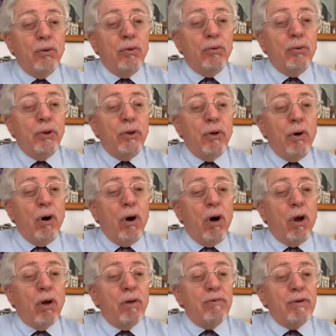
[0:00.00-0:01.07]
with
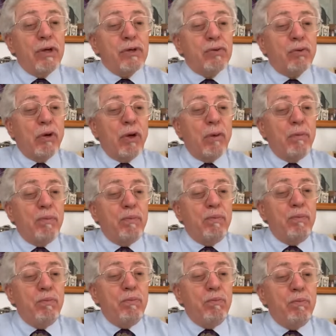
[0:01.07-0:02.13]
all of Israel
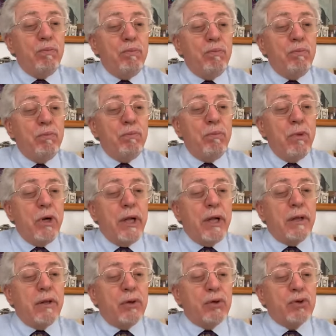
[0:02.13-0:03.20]

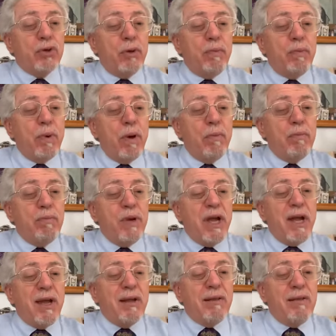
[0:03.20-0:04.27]
leadership
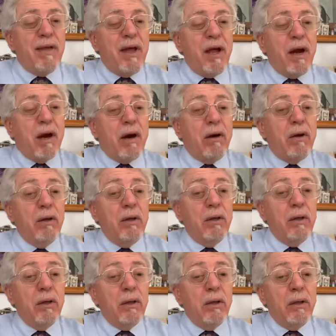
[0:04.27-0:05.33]
being there
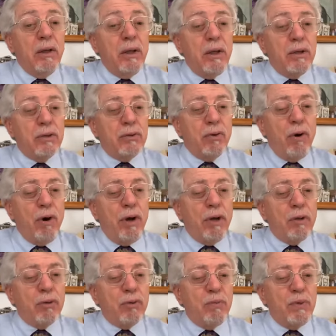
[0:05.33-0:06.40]
is
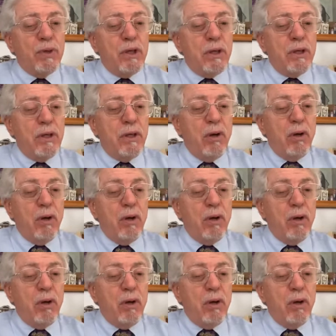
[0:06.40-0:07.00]
going to be